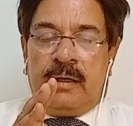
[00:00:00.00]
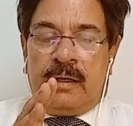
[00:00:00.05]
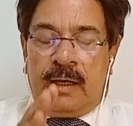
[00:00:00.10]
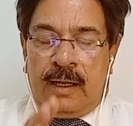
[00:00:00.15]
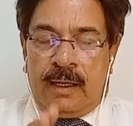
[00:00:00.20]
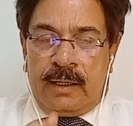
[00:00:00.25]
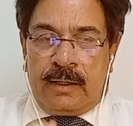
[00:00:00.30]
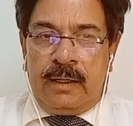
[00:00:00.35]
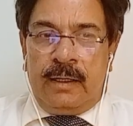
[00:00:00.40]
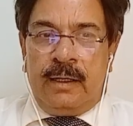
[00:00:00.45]

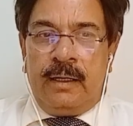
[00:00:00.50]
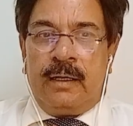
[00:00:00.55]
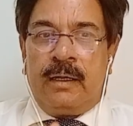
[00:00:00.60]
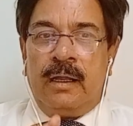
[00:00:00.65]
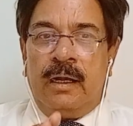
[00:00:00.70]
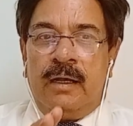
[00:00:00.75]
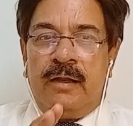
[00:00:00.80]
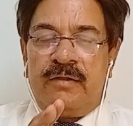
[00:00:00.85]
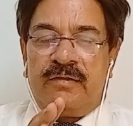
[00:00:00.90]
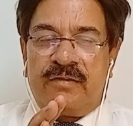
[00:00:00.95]

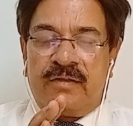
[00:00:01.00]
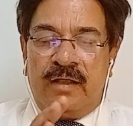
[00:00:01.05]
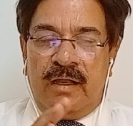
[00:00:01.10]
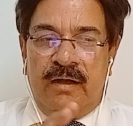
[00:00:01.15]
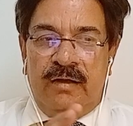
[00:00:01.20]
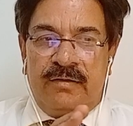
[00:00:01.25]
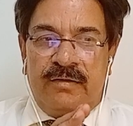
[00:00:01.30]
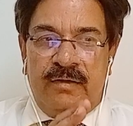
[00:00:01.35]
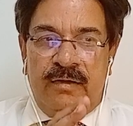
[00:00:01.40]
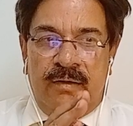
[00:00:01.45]
Technical
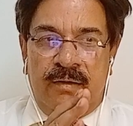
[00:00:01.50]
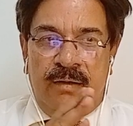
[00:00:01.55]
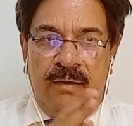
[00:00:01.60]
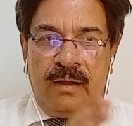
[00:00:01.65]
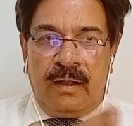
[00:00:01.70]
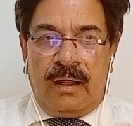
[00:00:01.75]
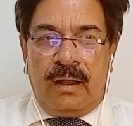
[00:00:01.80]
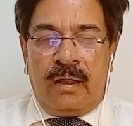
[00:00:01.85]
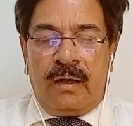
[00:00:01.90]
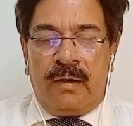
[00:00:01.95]
skills
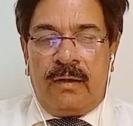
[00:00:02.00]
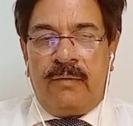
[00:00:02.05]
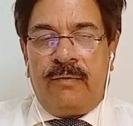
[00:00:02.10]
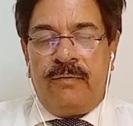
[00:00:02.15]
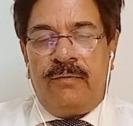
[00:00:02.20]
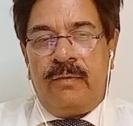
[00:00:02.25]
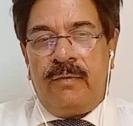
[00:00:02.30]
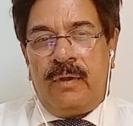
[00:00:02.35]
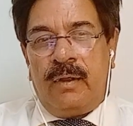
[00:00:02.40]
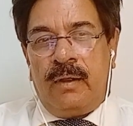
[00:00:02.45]
are
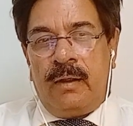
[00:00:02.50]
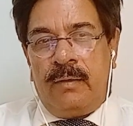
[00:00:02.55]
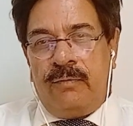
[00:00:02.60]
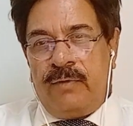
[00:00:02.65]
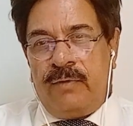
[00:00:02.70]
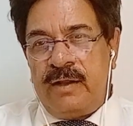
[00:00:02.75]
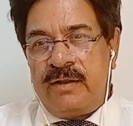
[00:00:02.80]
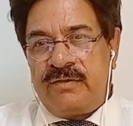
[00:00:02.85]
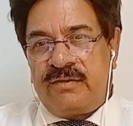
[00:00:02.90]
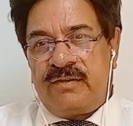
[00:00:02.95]

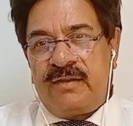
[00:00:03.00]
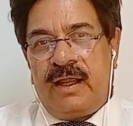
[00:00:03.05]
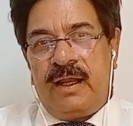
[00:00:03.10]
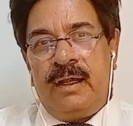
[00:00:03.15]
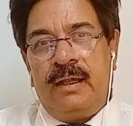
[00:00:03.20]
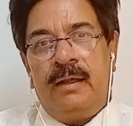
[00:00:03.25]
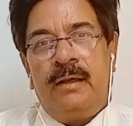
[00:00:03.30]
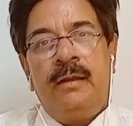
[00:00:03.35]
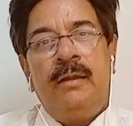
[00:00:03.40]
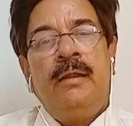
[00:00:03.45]
one
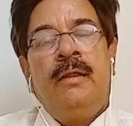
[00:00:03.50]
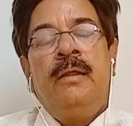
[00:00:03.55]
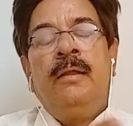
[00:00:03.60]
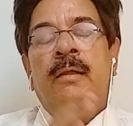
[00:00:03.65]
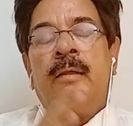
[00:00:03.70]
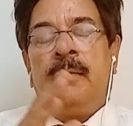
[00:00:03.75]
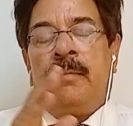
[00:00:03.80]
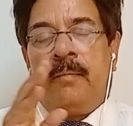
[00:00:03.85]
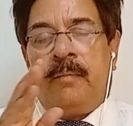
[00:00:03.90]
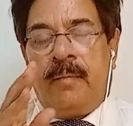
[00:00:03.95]
side,
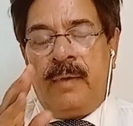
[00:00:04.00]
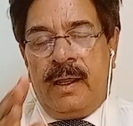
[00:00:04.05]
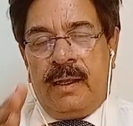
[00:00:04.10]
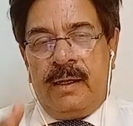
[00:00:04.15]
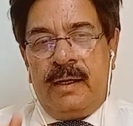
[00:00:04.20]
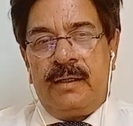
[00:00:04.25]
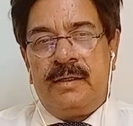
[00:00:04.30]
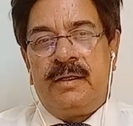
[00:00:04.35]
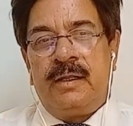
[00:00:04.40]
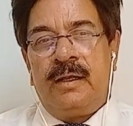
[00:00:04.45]

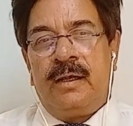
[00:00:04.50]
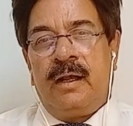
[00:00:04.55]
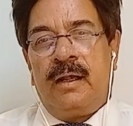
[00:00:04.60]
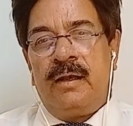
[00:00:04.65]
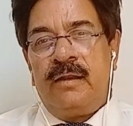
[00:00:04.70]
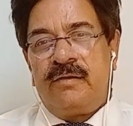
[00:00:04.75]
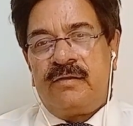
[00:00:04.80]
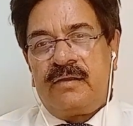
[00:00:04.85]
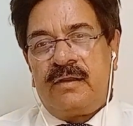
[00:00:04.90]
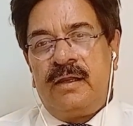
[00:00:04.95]

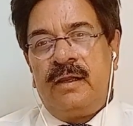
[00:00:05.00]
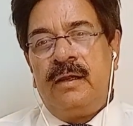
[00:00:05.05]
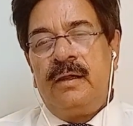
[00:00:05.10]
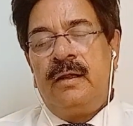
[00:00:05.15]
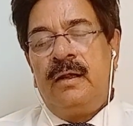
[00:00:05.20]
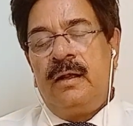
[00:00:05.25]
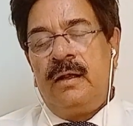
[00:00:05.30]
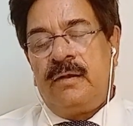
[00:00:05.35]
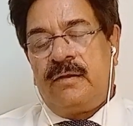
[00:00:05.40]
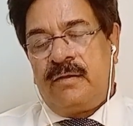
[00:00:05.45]
managerial
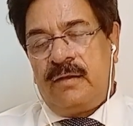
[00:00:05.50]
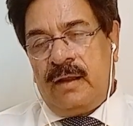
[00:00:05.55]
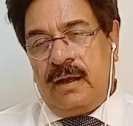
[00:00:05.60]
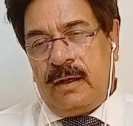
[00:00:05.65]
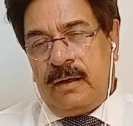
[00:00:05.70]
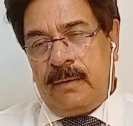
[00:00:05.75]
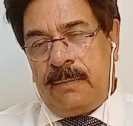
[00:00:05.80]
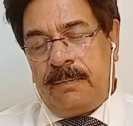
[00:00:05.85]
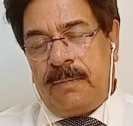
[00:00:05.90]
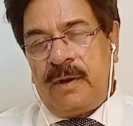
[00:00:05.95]
skills
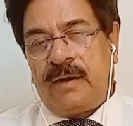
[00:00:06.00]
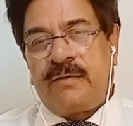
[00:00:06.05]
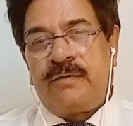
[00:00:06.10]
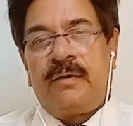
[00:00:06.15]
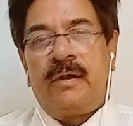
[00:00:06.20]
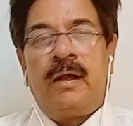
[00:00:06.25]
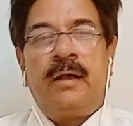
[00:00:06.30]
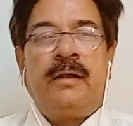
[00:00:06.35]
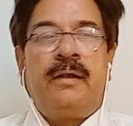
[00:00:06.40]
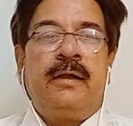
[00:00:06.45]
and
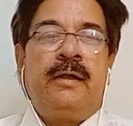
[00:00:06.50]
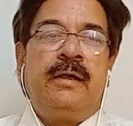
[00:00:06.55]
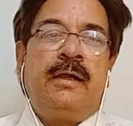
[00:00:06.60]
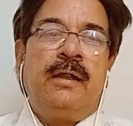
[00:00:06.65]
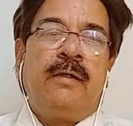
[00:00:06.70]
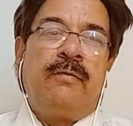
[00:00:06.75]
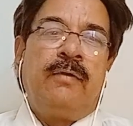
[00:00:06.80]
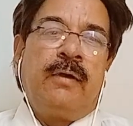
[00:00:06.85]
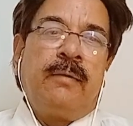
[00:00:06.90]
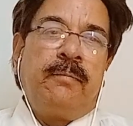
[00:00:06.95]
personality
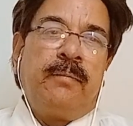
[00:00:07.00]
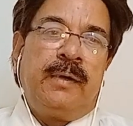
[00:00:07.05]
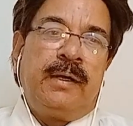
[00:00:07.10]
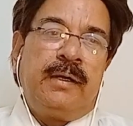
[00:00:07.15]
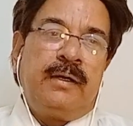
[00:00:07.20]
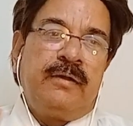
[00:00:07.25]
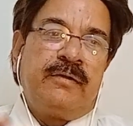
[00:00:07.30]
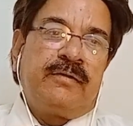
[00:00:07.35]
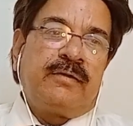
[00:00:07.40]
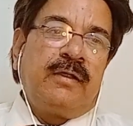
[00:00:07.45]

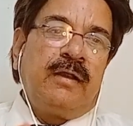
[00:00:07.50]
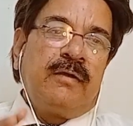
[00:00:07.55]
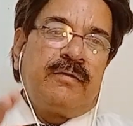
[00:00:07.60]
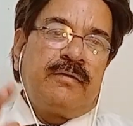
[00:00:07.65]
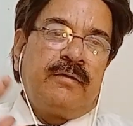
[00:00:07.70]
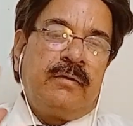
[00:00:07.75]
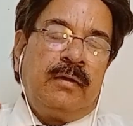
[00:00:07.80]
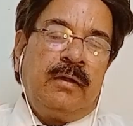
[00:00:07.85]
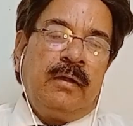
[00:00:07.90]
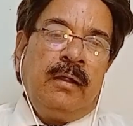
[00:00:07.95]
development skills
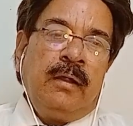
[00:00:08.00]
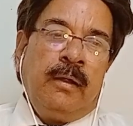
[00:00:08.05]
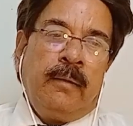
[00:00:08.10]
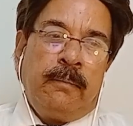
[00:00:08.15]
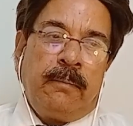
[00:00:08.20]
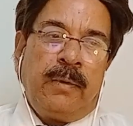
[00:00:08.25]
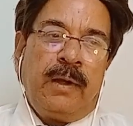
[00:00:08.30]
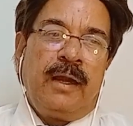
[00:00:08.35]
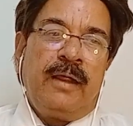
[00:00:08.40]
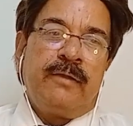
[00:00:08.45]

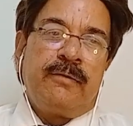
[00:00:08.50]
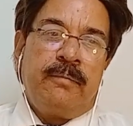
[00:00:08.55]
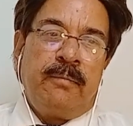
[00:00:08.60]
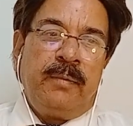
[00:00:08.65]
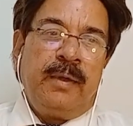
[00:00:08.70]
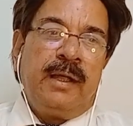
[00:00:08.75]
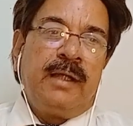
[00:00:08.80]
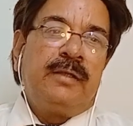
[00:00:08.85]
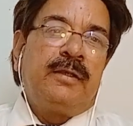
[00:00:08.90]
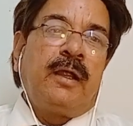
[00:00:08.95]
plays
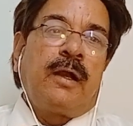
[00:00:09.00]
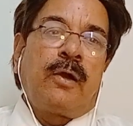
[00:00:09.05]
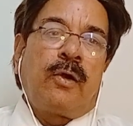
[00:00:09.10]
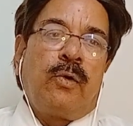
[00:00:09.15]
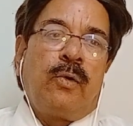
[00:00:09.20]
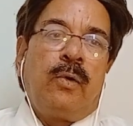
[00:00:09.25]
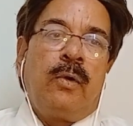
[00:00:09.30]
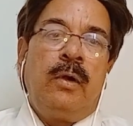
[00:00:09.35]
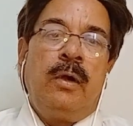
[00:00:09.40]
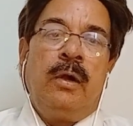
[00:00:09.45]
major
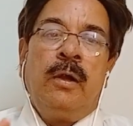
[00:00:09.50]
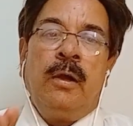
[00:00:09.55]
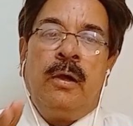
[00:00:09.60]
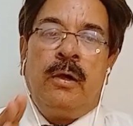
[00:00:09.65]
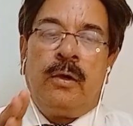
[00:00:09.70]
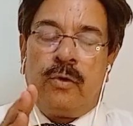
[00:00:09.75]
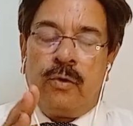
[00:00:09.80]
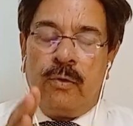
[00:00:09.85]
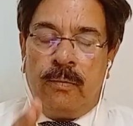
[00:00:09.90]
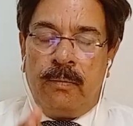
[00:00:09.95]
role
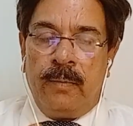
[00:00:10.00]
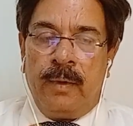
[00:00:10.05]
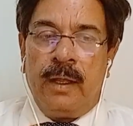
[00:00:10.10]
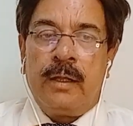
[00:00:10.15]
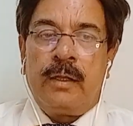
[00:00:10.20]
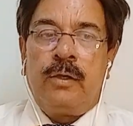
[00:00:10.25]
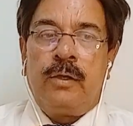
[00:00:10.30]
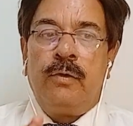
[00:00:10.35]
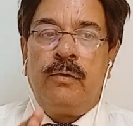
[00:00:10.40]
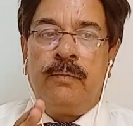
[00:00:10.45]
to
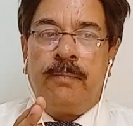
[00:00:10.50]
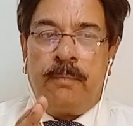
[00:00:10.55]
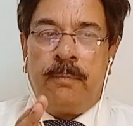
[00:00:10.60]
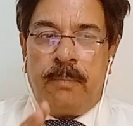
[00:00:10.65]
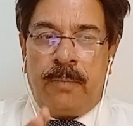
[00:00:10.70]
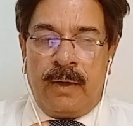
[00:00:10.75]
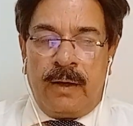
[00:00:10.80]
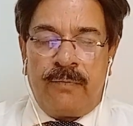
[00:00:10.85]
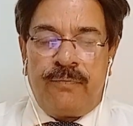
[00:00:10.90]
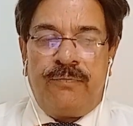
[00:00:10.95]
make you
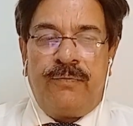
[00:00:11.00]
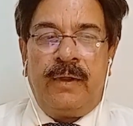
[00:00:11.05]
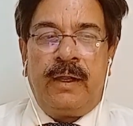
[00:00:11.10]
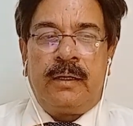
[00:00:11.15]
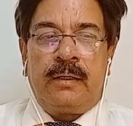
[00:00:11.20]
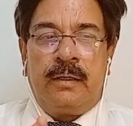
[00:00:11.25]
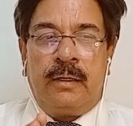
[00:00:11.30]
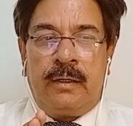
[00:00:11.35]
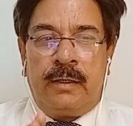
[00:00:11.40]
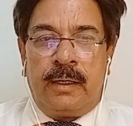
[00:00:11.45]

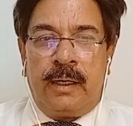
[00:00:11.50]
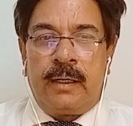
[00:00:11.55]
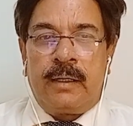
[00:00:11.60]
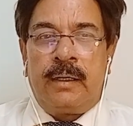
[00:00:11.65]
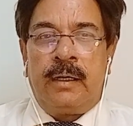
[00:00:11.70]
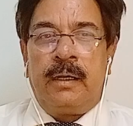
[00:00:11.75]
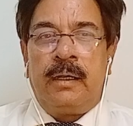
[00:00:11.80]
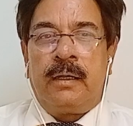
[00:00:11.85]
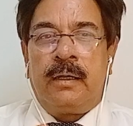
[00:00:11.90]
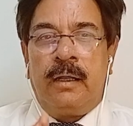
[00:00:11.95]
perfect
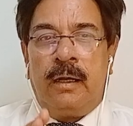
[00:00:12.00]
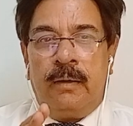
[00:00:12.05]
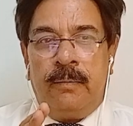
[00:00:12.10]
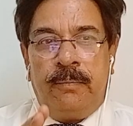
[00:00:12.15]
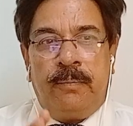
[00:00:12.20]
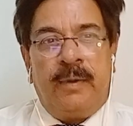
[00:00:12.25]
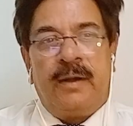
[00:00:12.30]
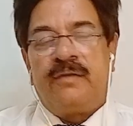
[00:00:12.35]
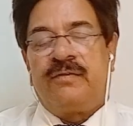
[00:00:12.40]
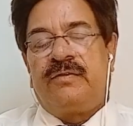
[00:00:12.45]
technical
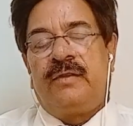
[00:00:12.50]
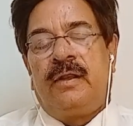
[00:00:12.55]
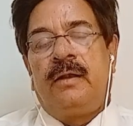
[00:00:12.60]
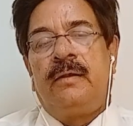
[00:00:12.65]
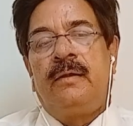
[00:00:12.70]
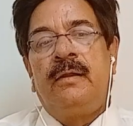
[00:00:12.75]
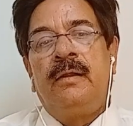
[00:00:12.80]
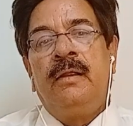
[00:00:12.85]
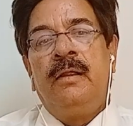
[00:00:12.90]
person.